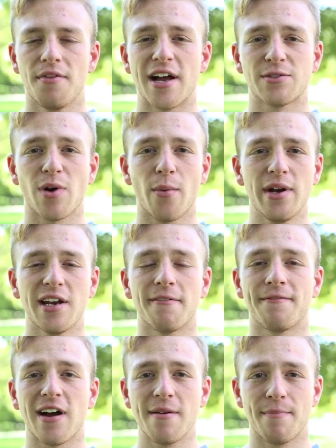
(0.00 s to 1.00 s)
That's why we need to
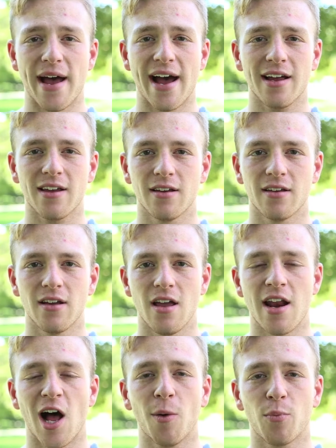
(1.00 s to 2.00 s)
fight back
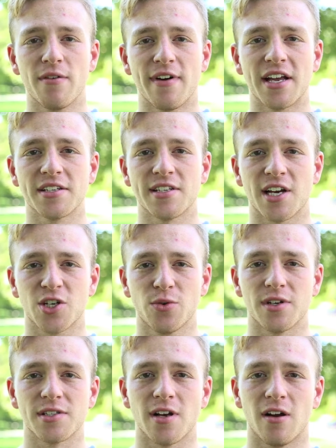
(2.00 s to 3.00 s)
and help prevent
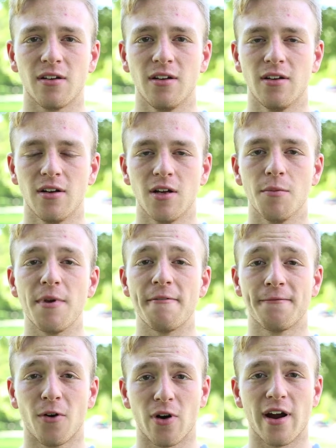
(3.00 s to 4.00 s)
sexual assault
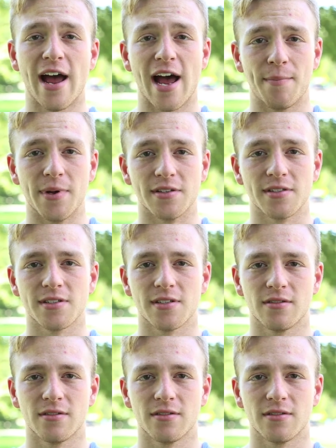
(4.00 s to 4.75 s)
before it happens